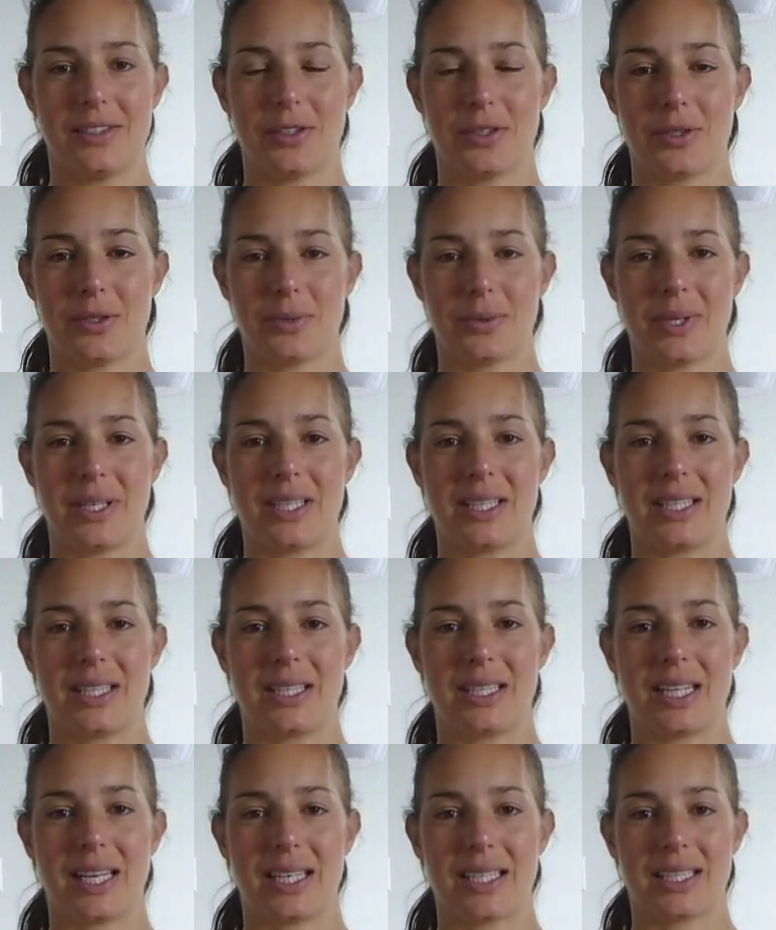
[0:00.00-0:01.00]
or one
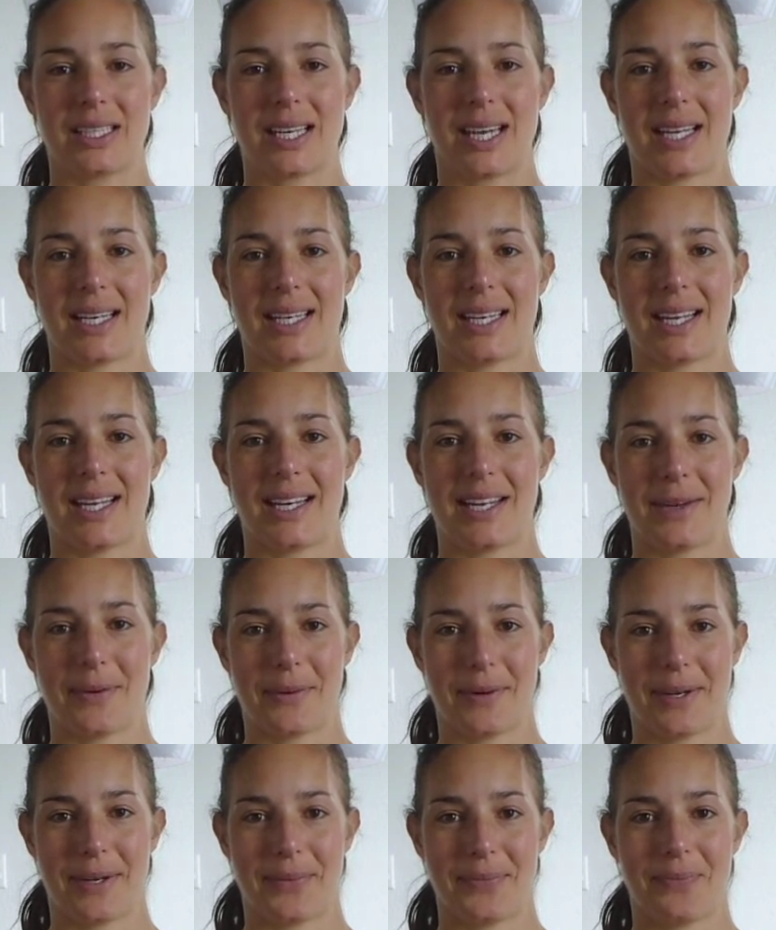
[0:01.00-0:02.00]
like that
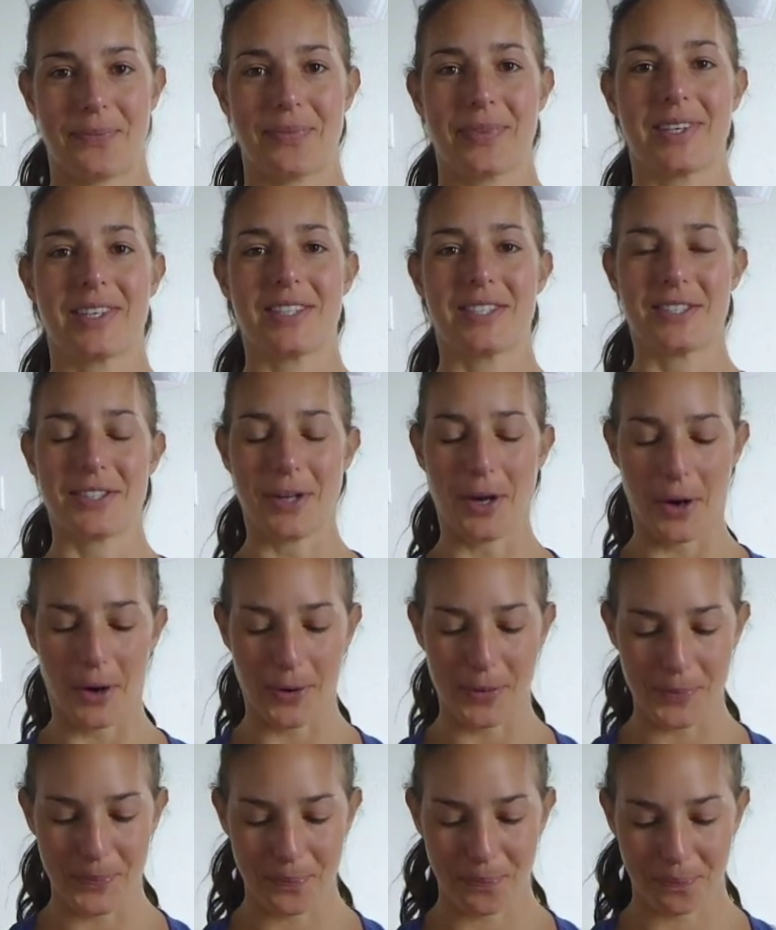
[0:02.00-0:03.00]
anyway.
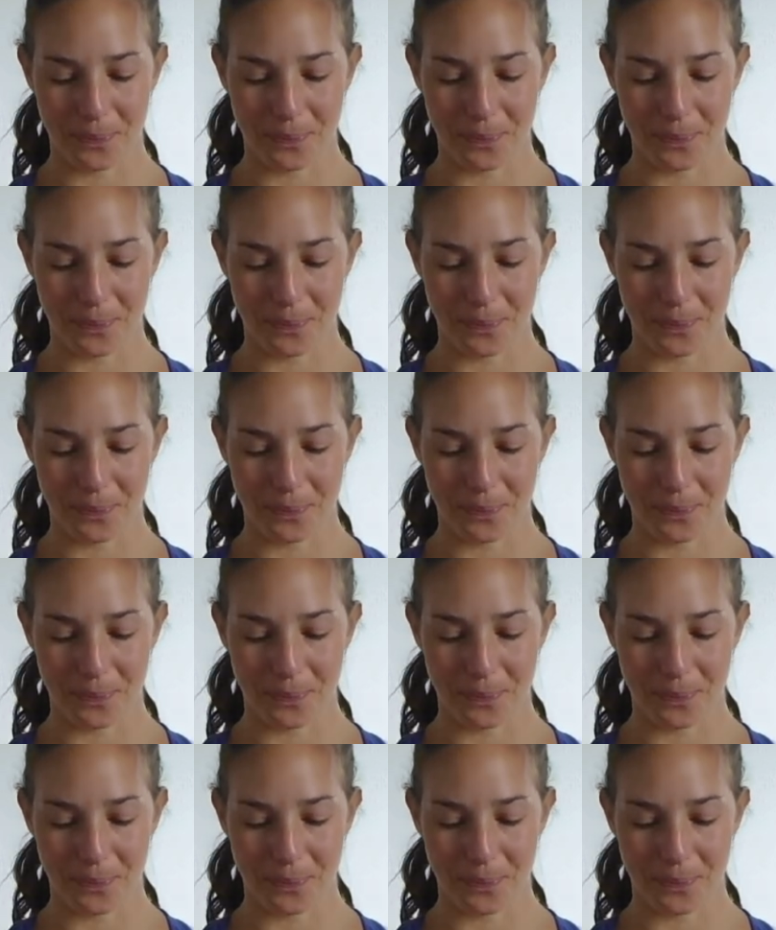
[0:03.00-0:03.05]
So